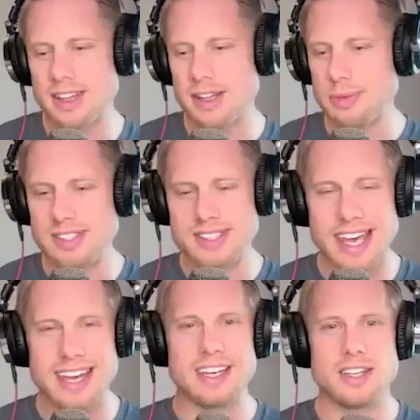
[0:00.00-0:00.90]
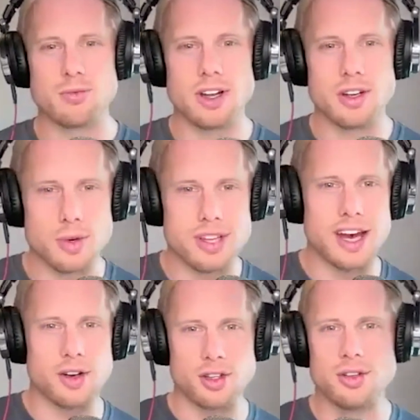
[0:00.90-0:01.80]
that the business can run
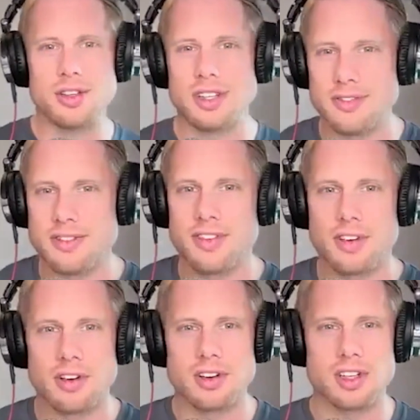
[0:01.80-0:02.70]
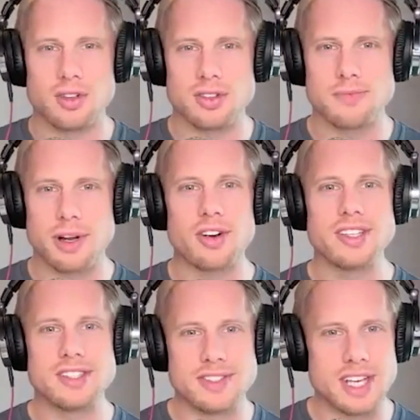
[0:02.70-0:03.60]
without you, even for you know
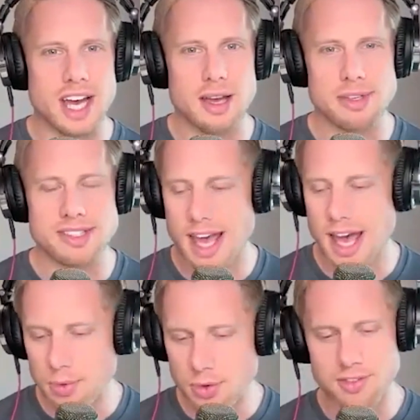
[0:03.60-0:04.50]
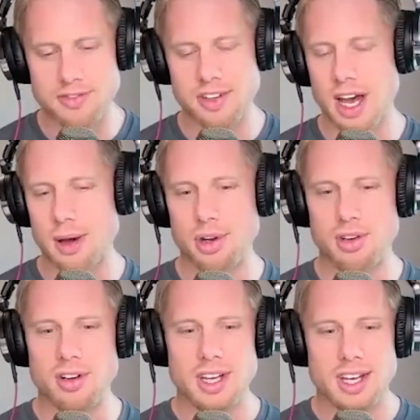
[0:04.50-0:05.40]
periods of time, is absolutely
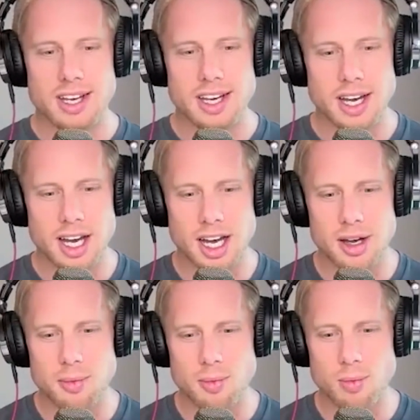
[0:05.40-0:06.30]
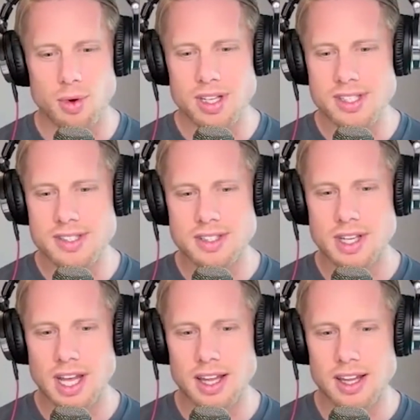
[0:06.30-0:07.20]
phenomenal. Um, what is
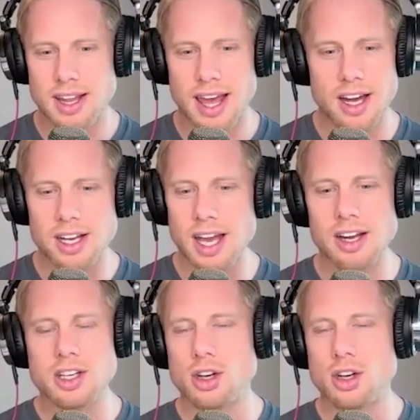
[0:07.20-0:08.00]
eh, how how do you